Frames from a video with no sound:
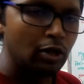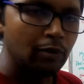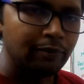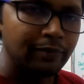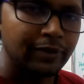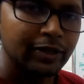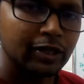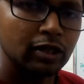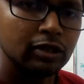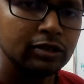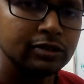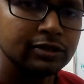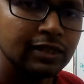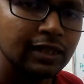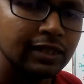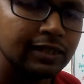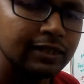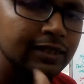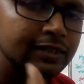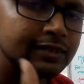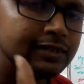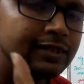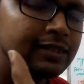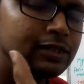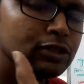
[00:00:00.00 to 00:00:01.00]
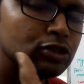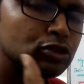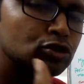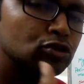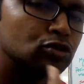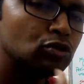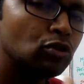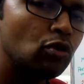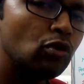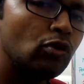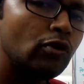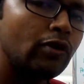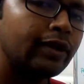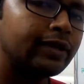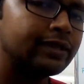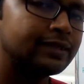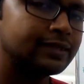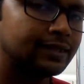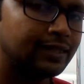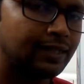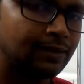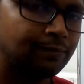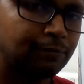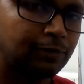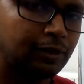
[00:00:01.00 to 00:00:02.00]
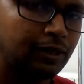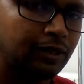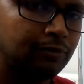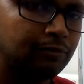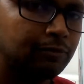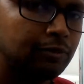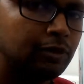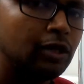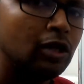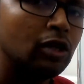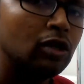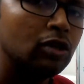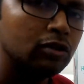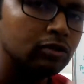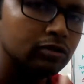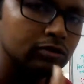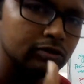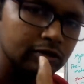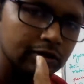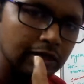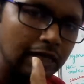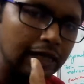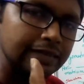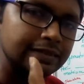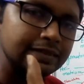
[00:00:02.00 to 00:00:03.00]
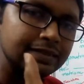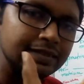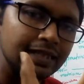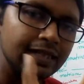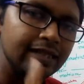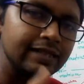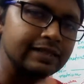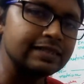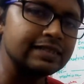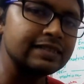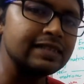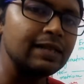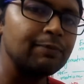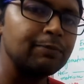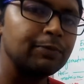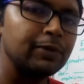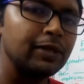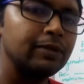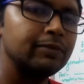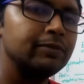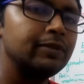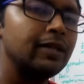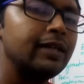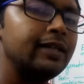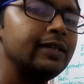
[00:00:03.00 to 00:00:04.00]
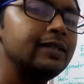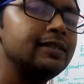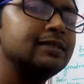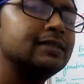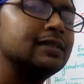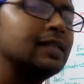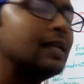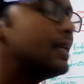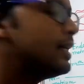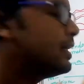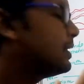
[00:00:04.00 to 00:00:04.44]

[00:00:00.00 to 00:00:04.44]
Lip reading: because this is so receptive. That is the receptive, that is